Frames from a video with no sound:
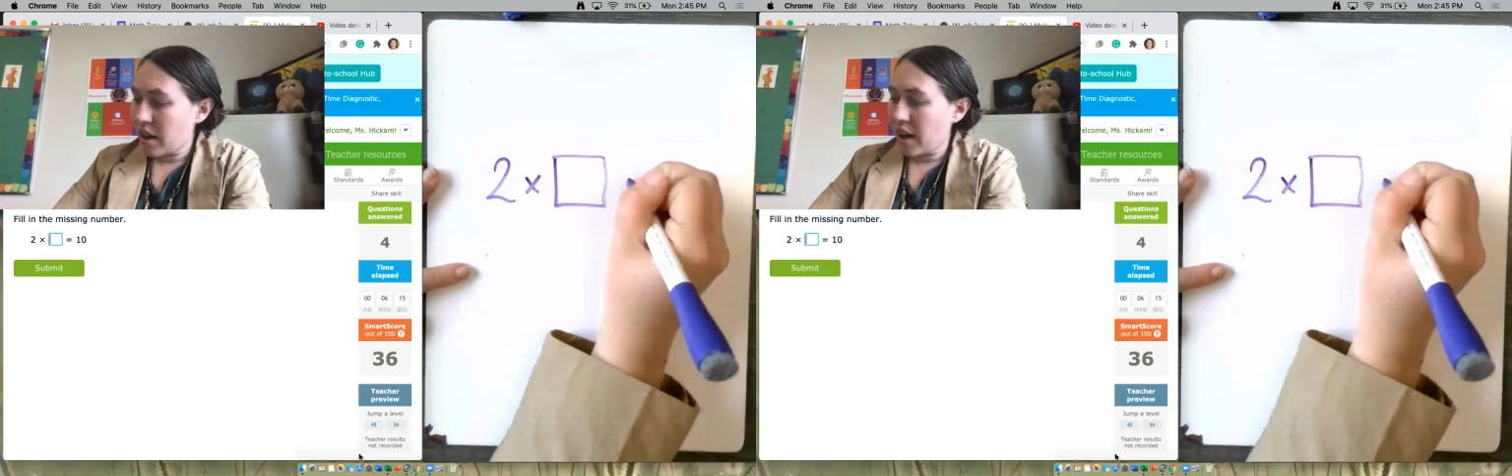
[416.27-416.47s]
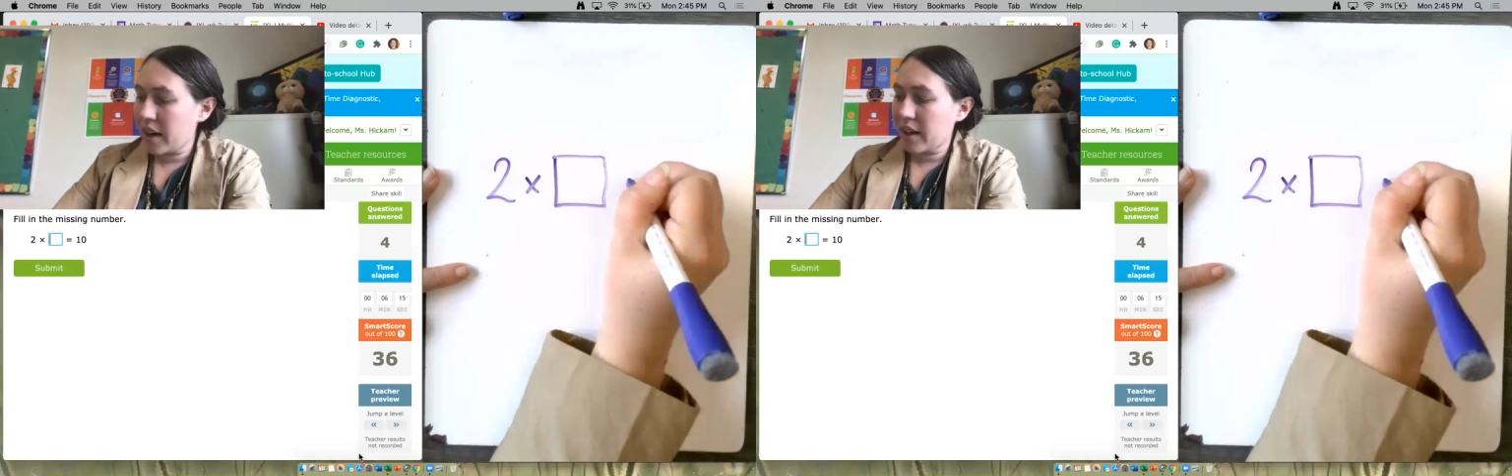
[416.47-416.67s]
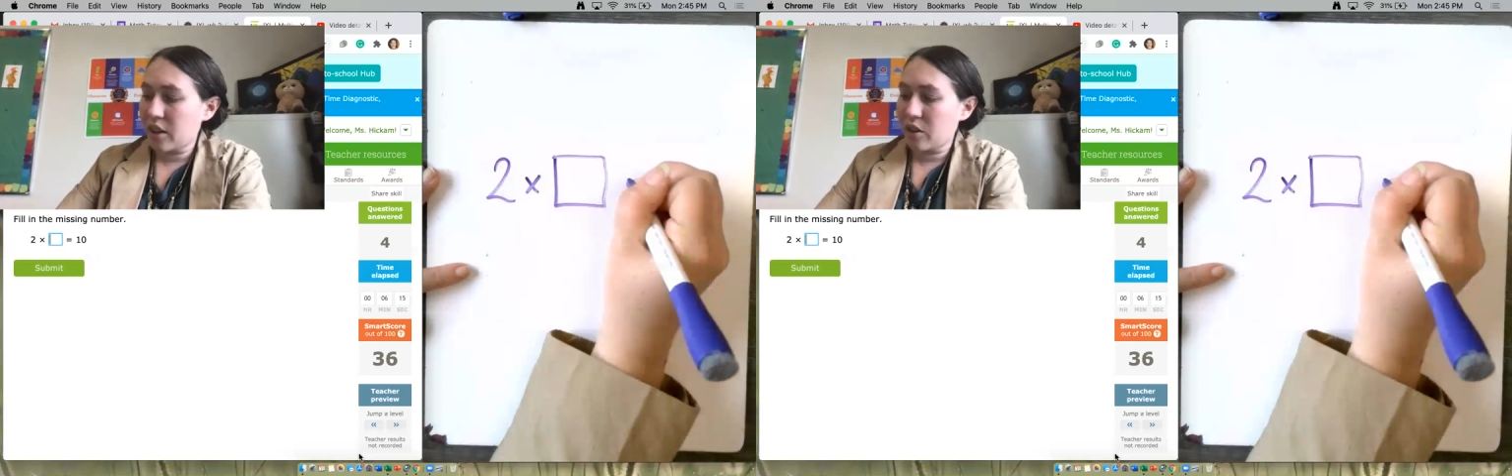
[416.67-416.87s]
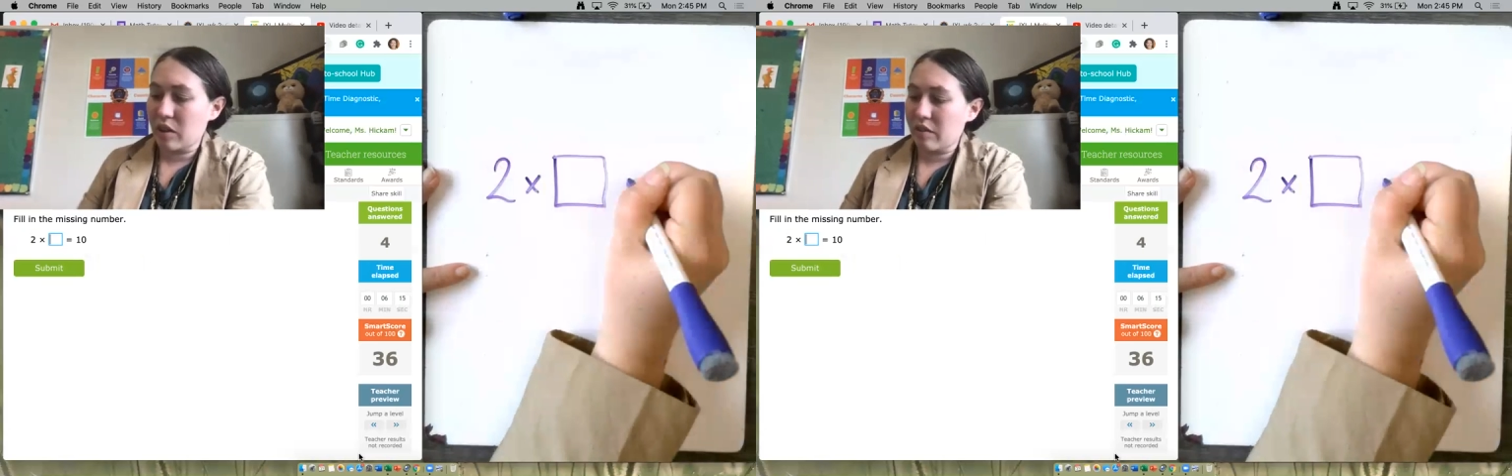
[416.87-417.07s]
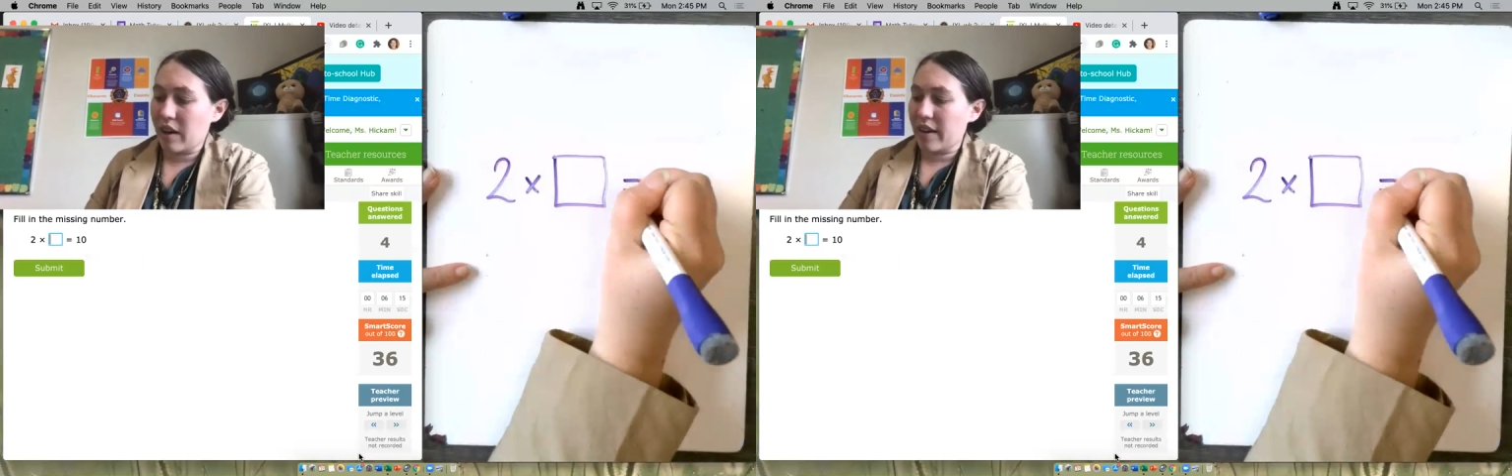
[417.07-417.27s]
And I can
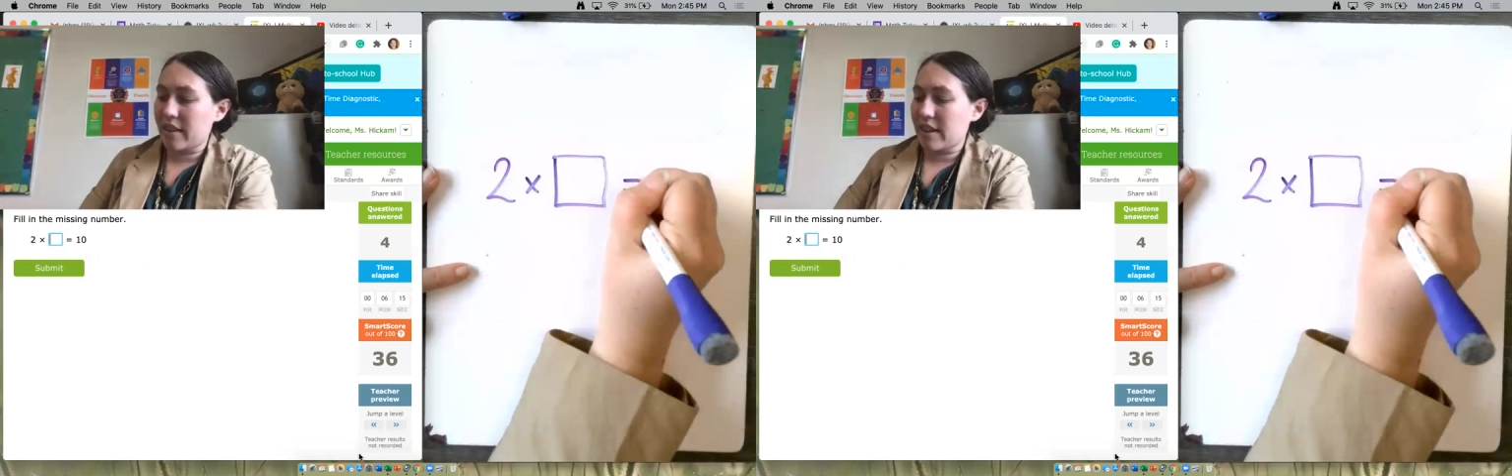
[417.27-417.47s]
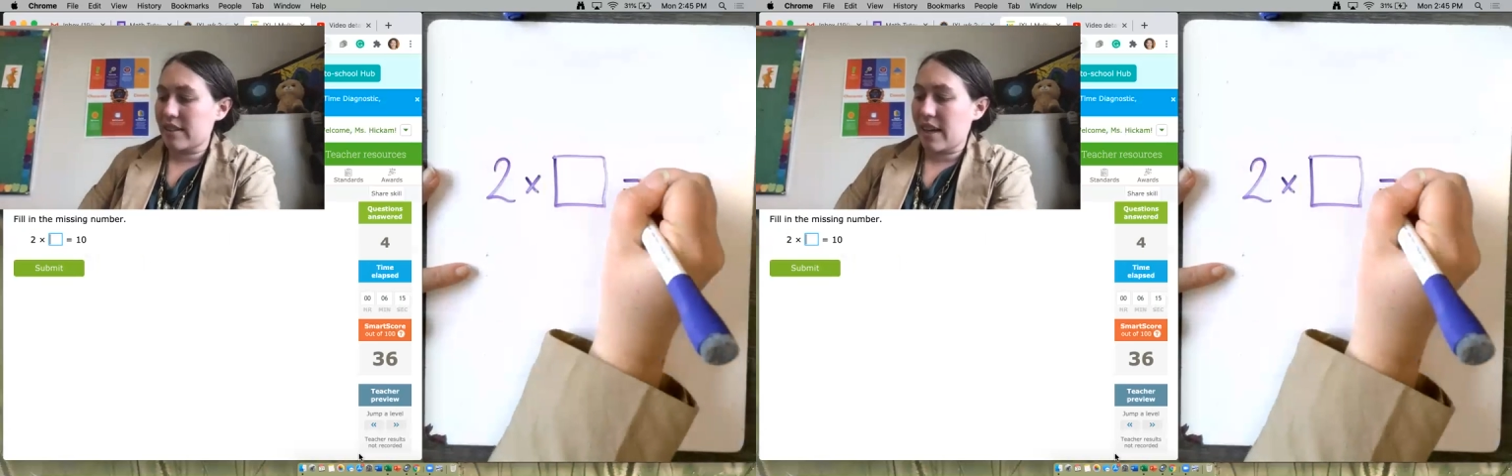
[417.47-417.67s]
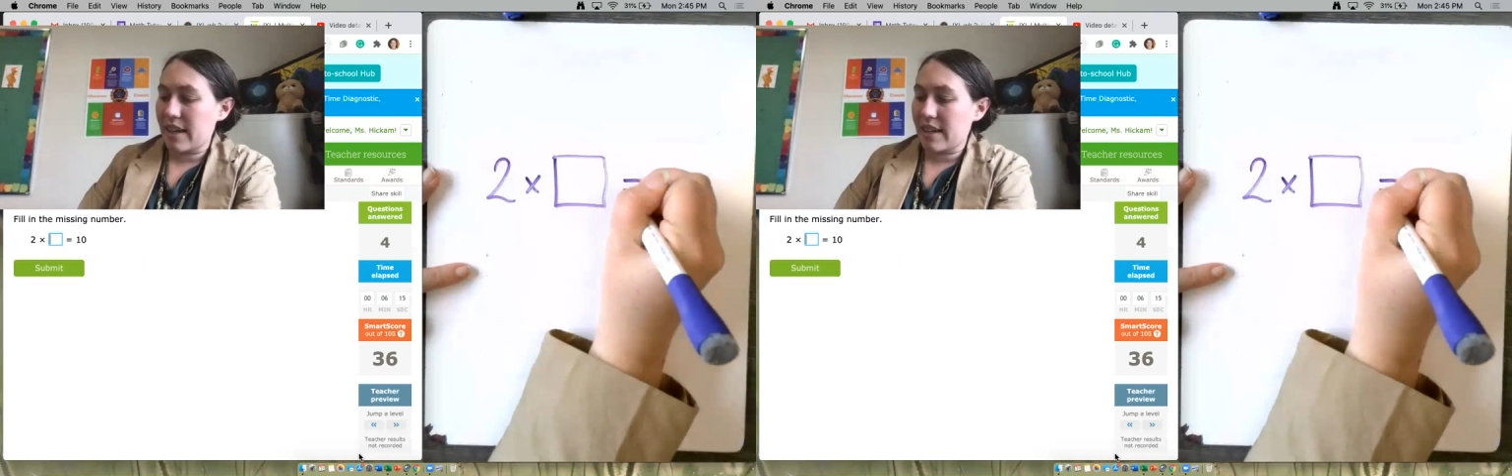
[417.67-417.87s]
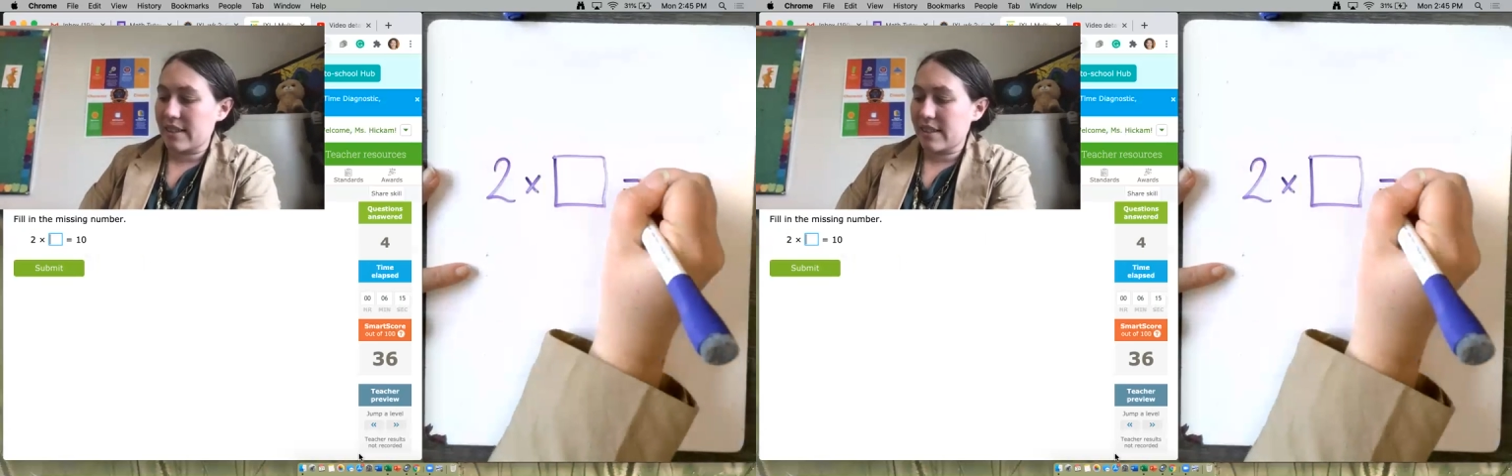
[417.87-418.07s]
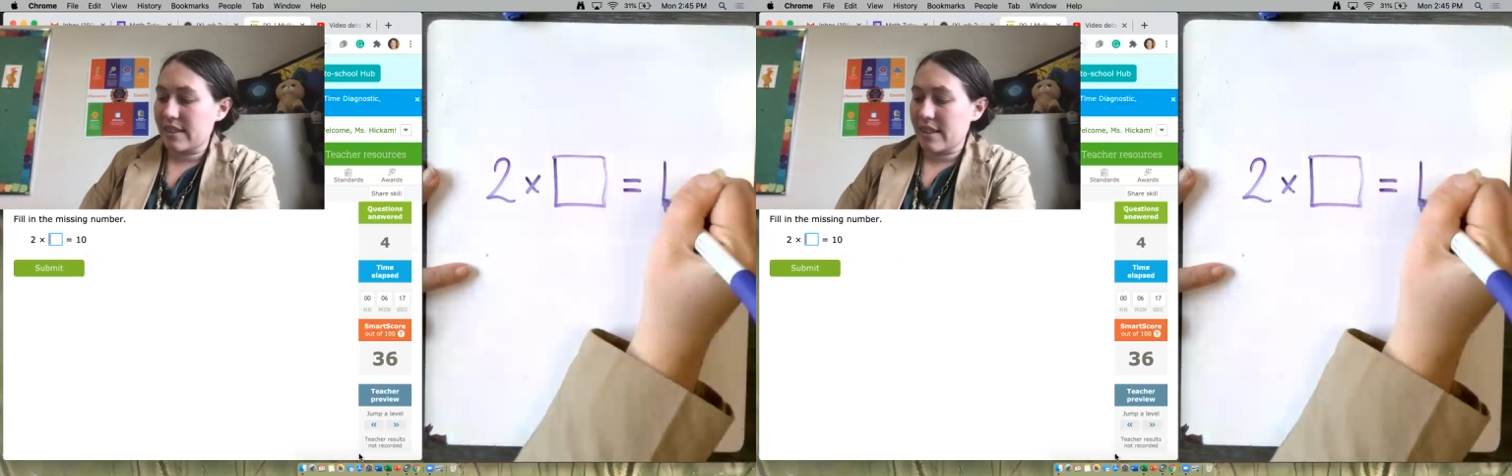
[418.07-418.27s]
rewrite this
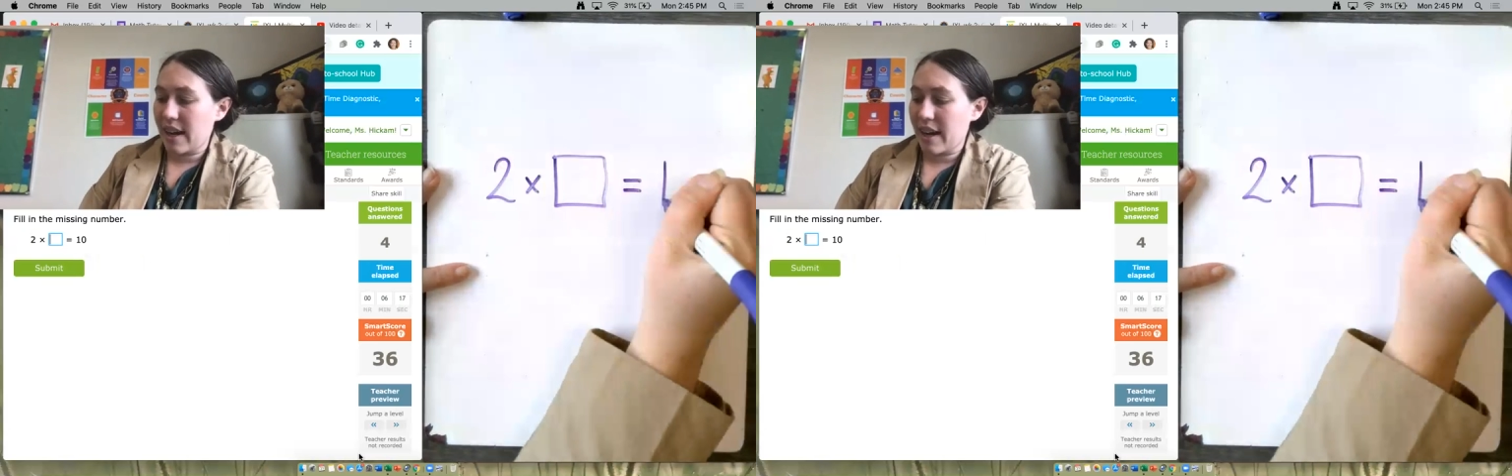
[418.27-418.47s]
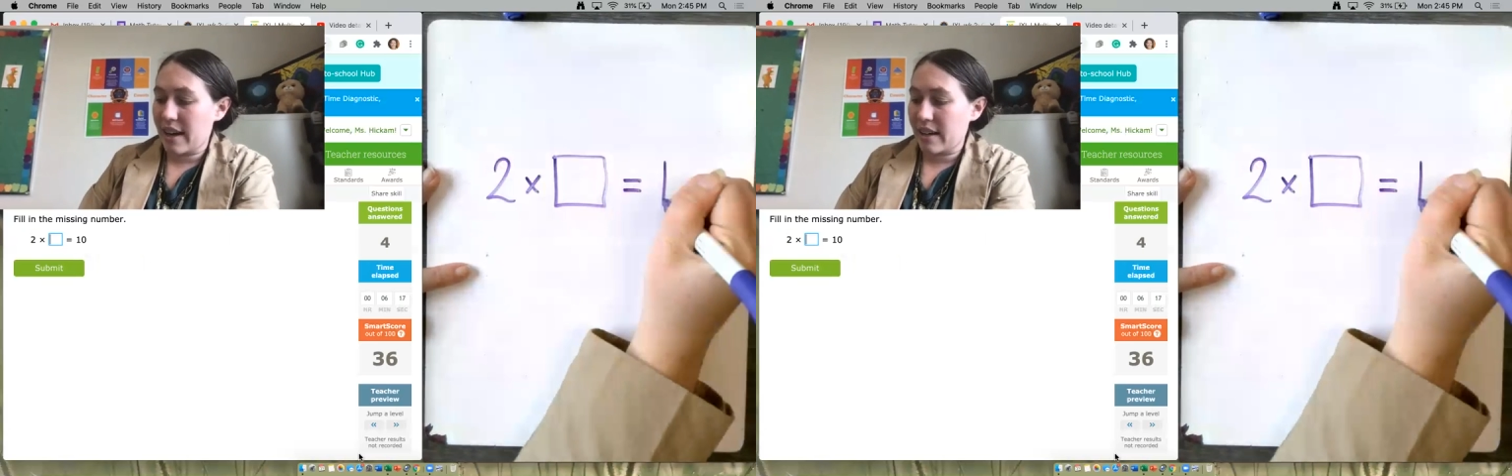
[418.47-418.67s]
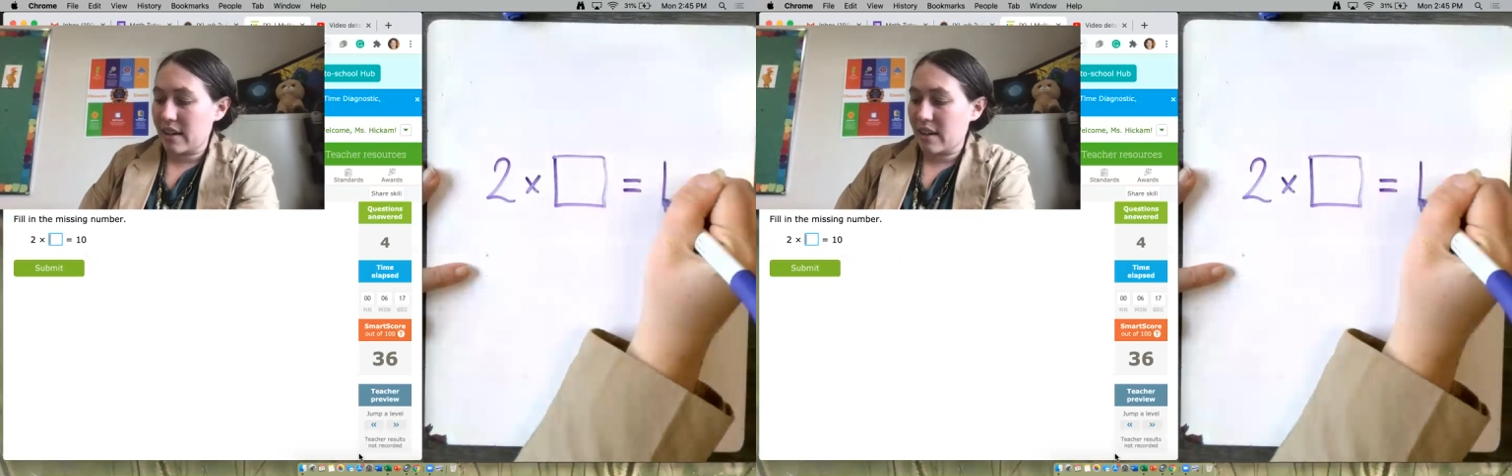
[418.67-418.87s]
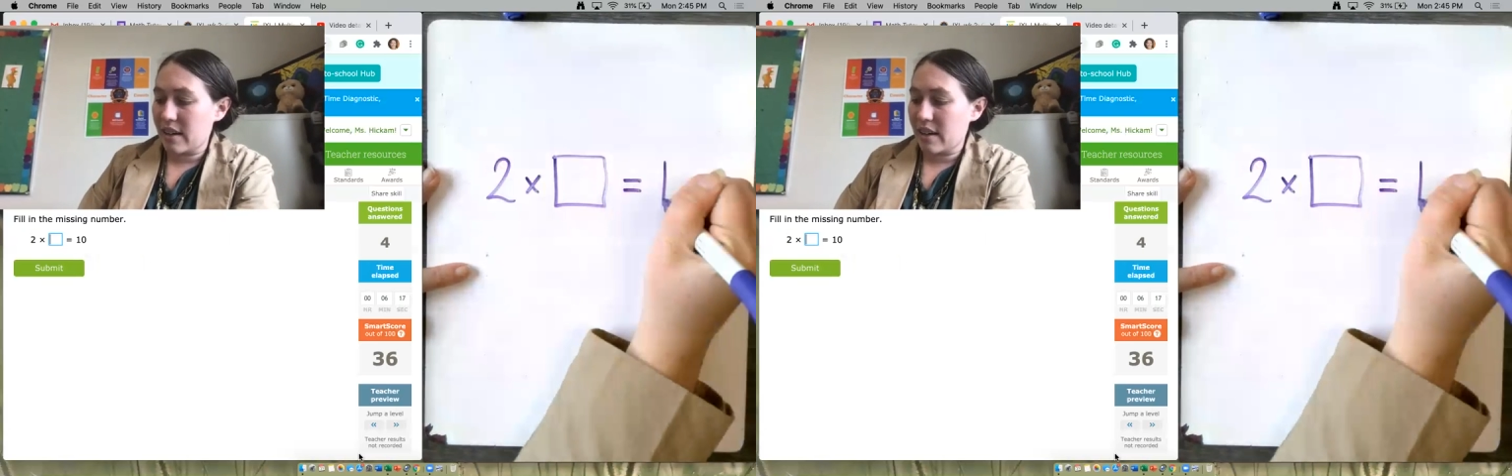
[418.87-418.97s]
as 10